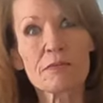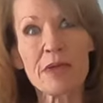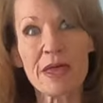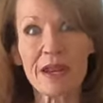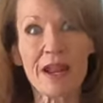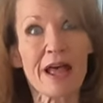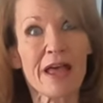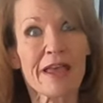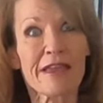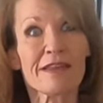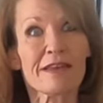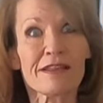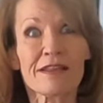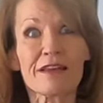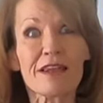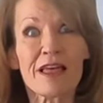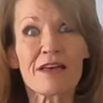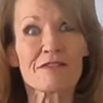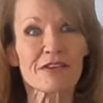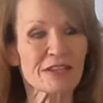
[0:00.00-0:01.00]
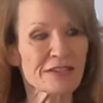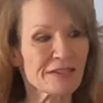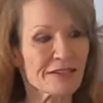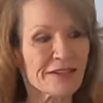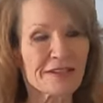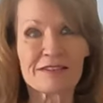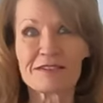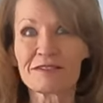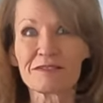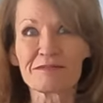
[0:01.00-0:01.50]
room and I love it.
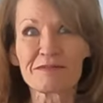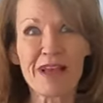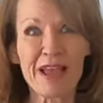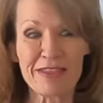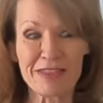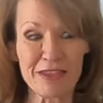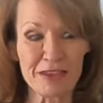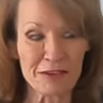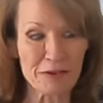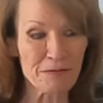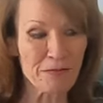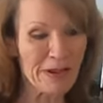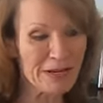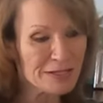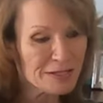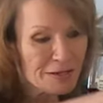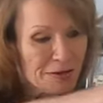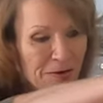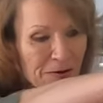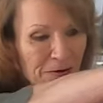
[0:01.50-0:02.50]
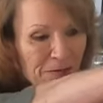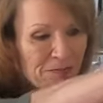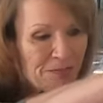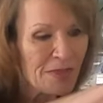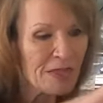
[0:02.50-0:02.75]
I think you might too.